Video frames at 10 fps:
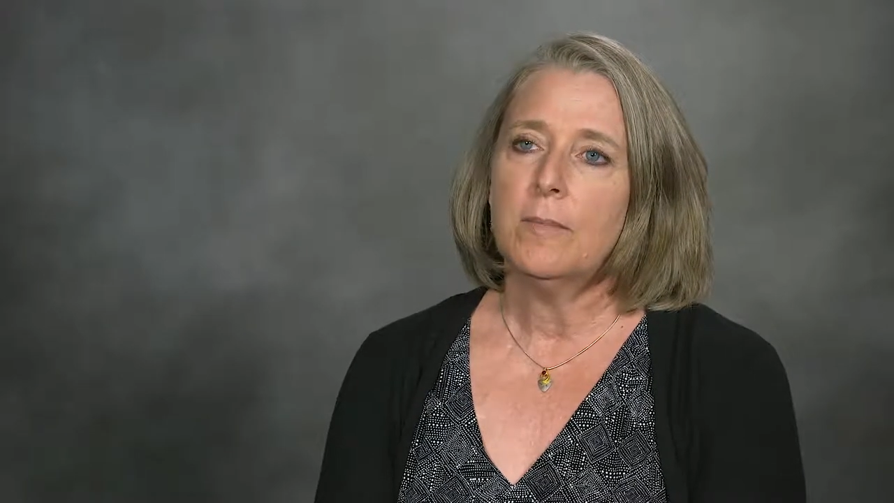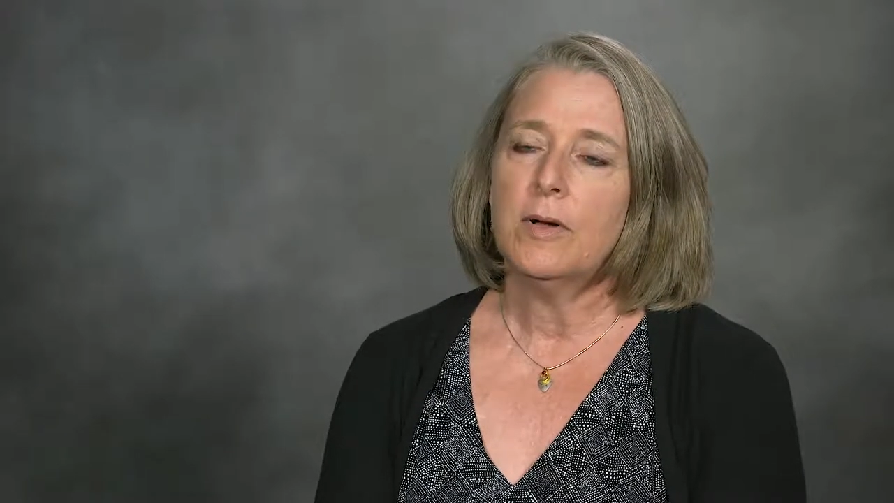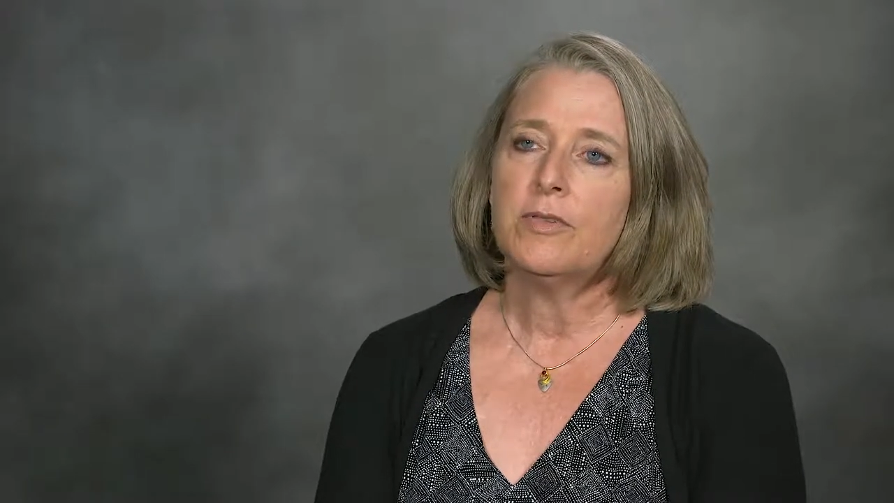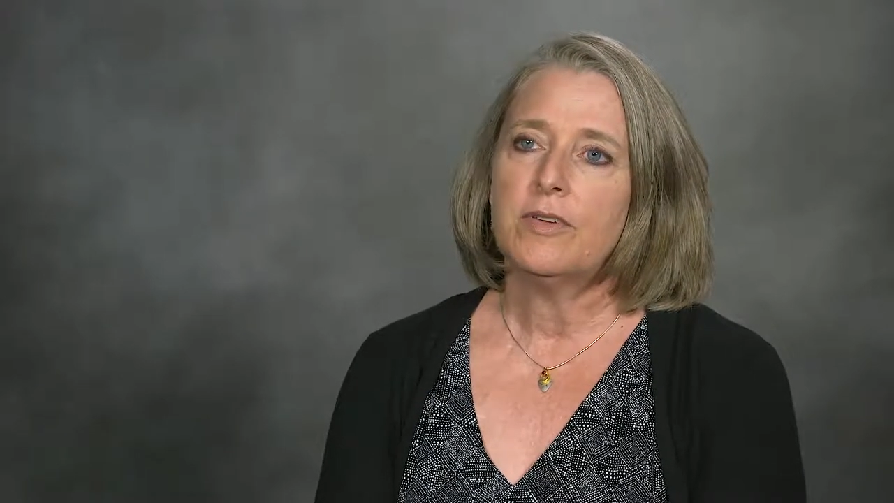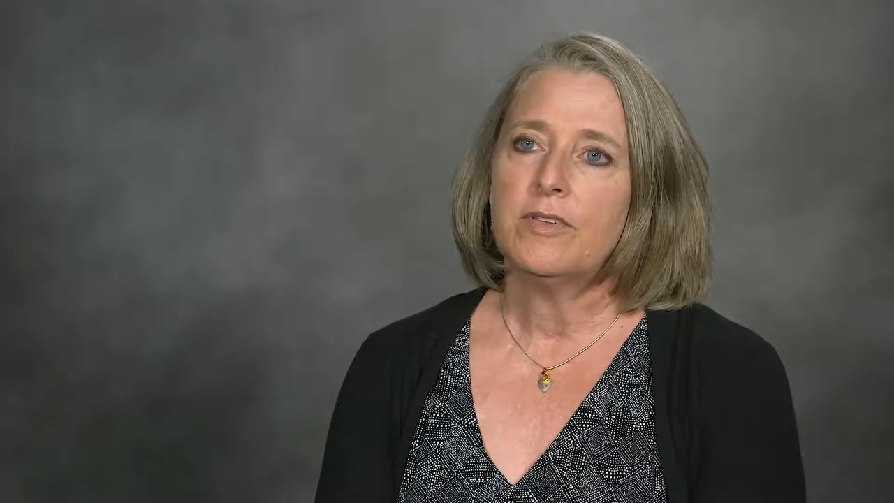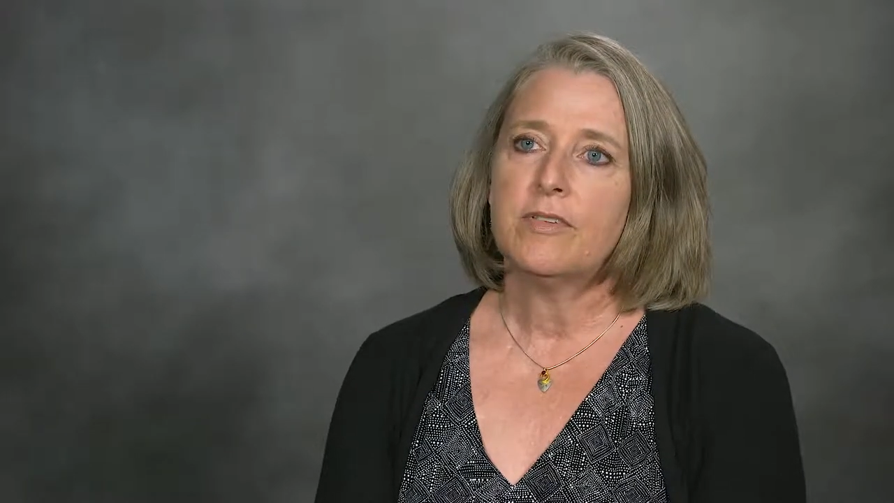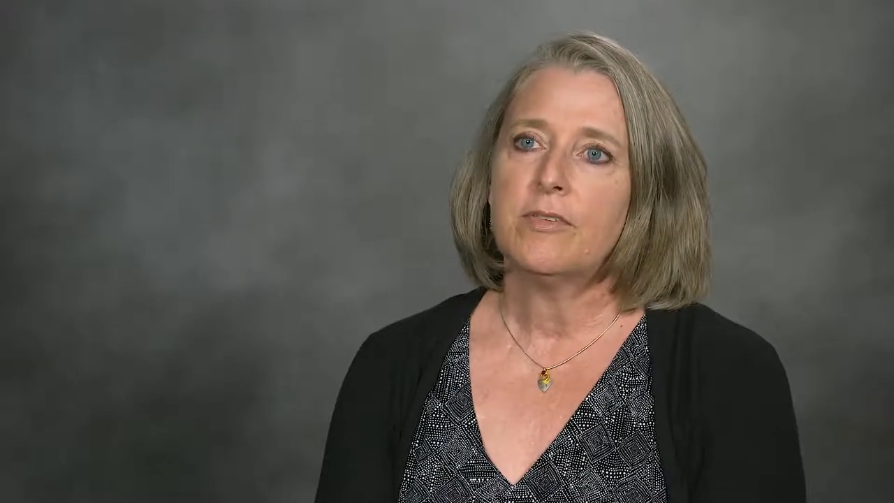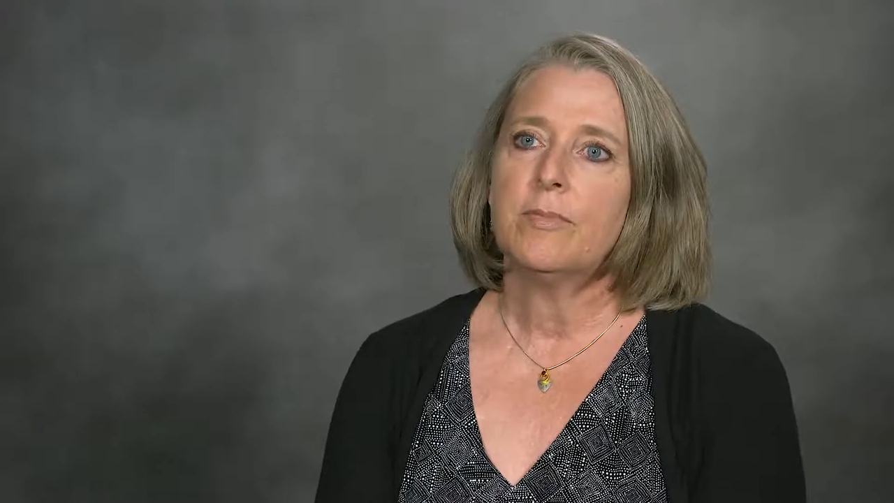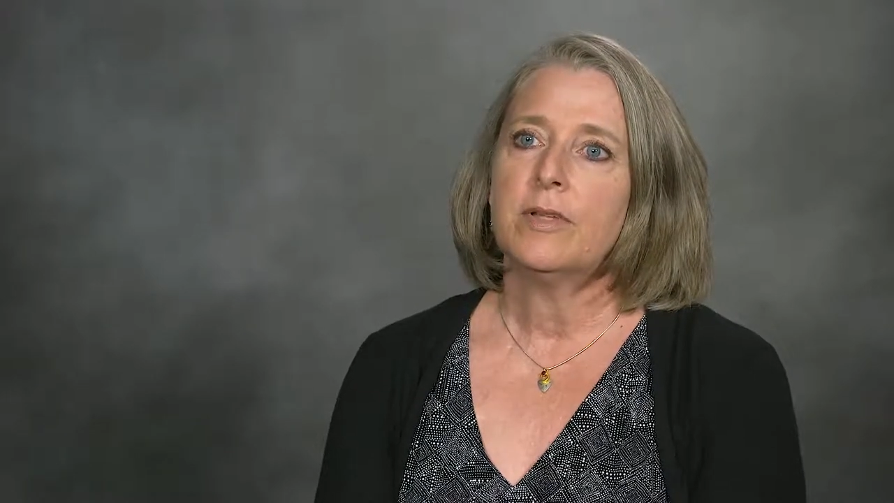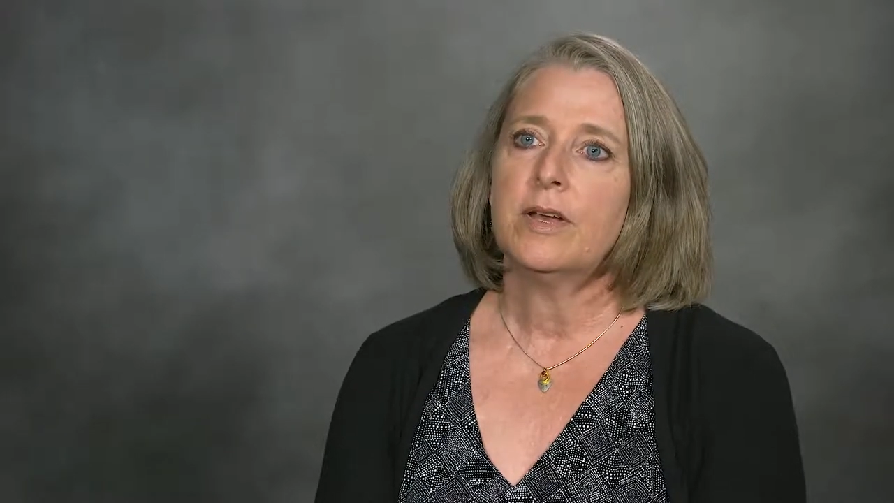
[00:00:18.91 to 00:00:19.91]

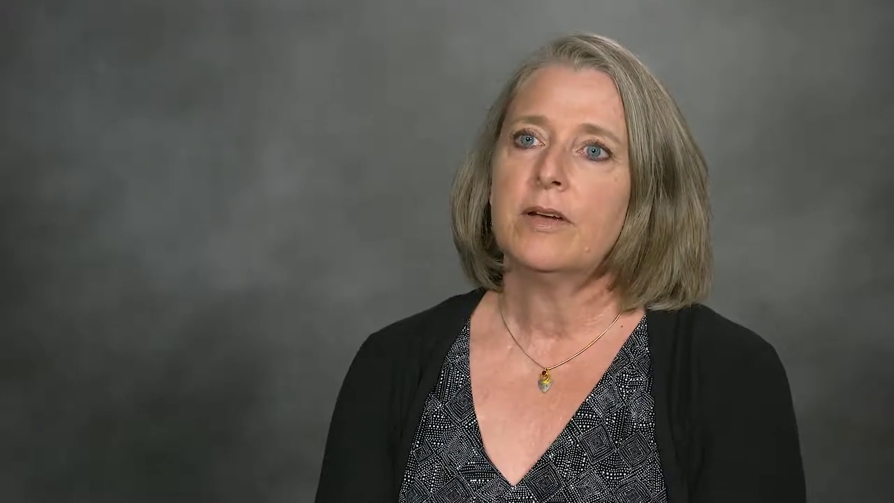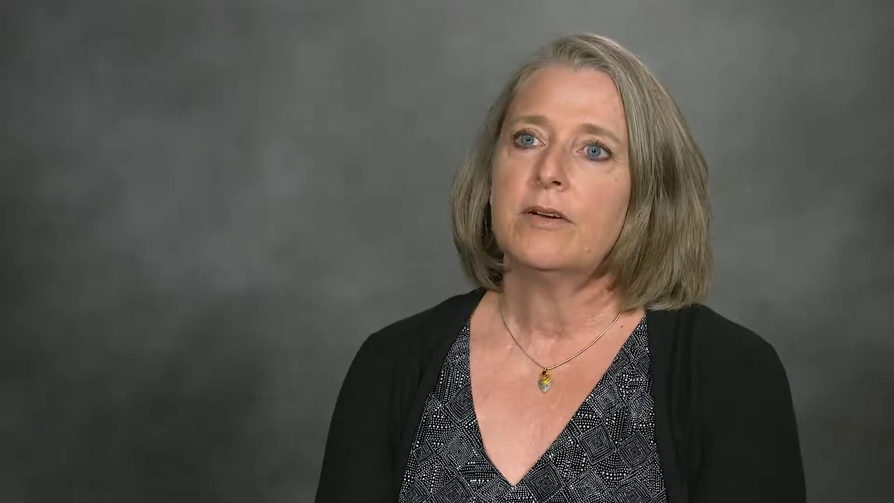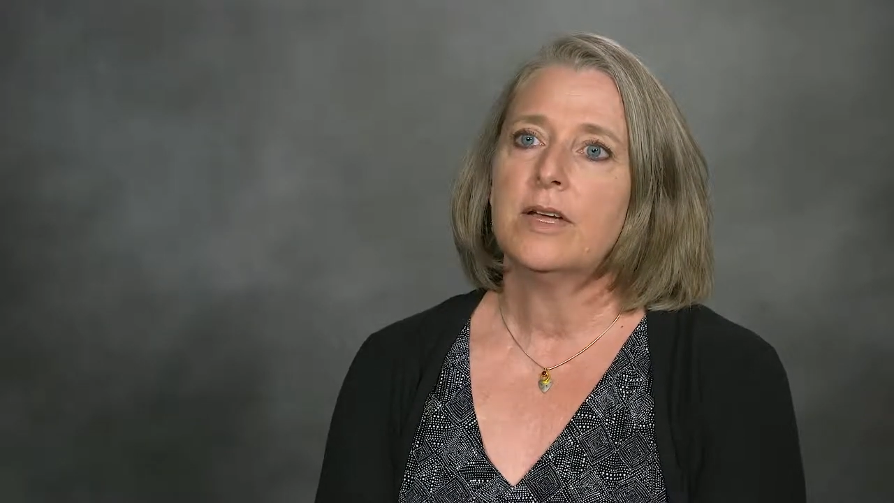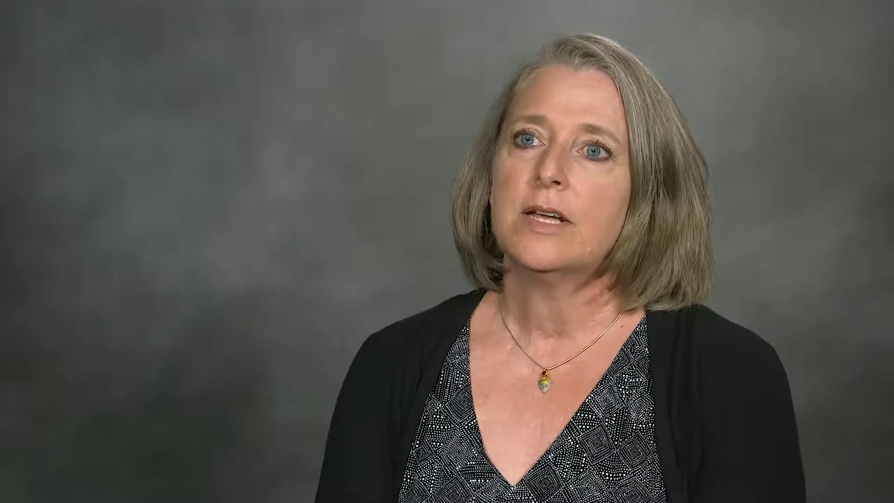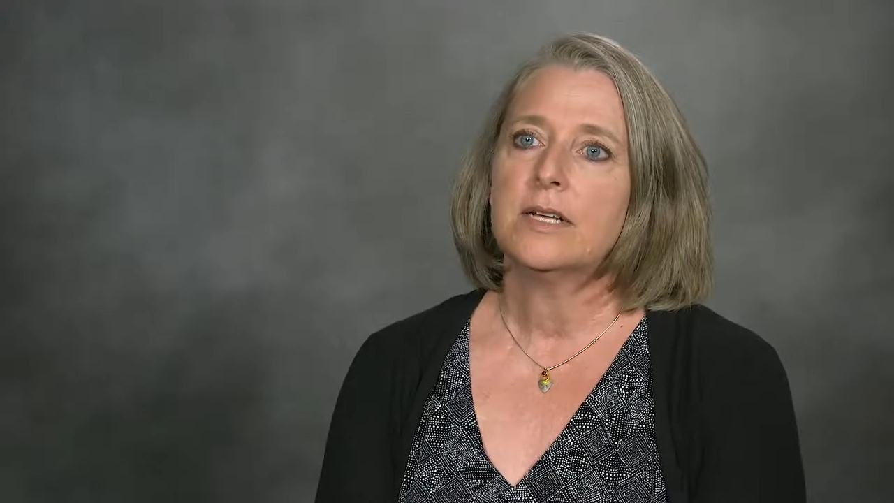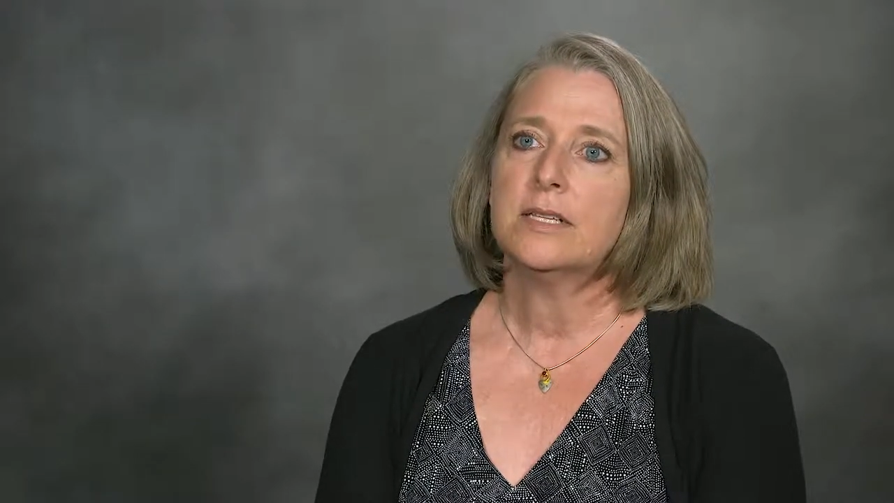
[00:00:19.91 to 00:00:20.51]
multidisciplinary